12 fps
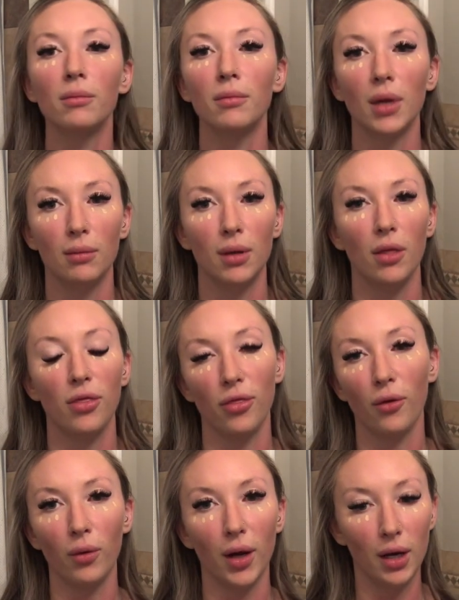maybe
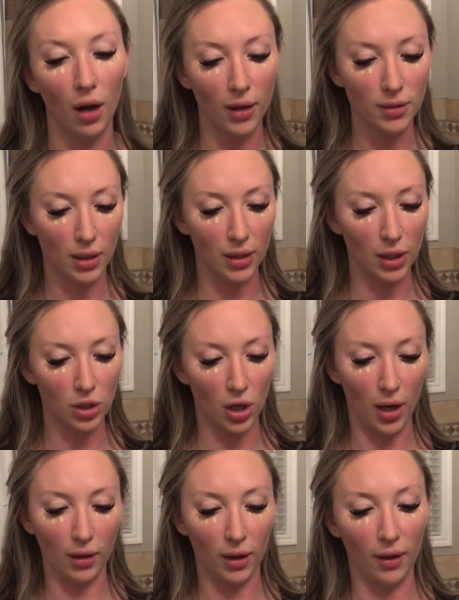three dots on each
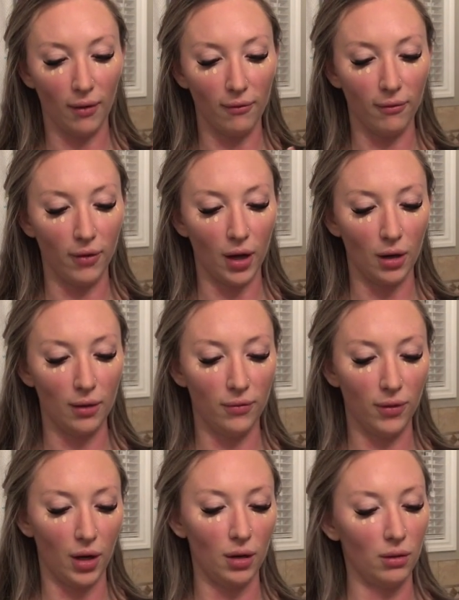eye, like very,
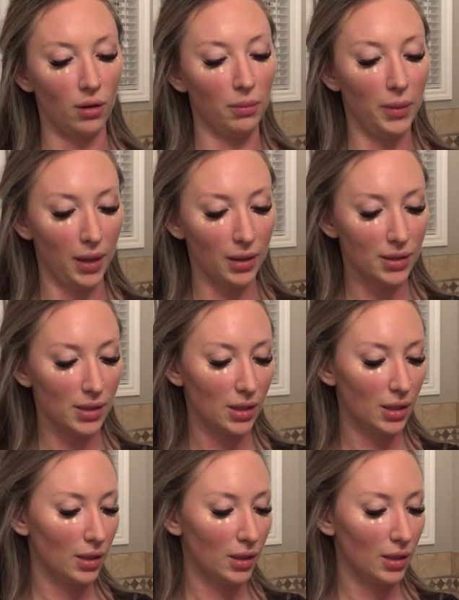very little bit.